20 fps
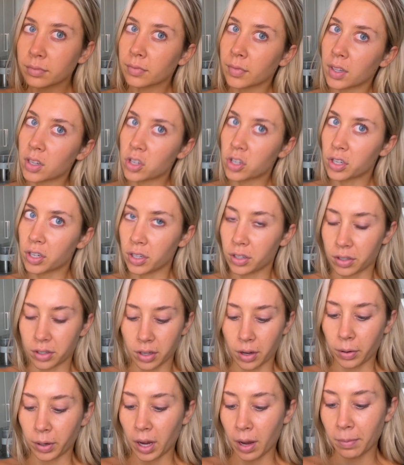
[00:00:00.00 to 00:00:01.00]
She's
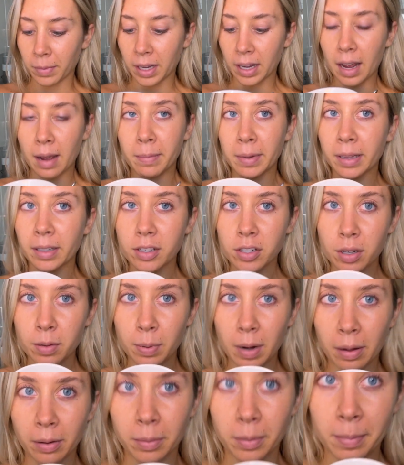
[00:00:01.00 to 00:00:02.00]
so yummy. I mean, this should
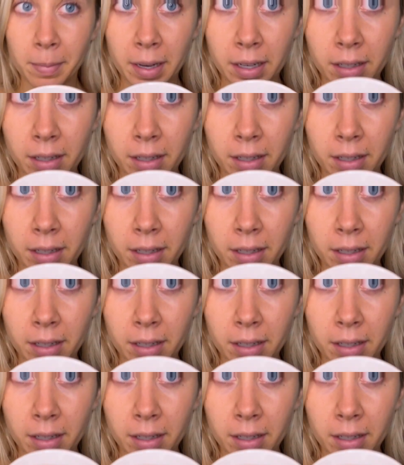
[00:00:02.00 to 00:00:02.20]
probably be my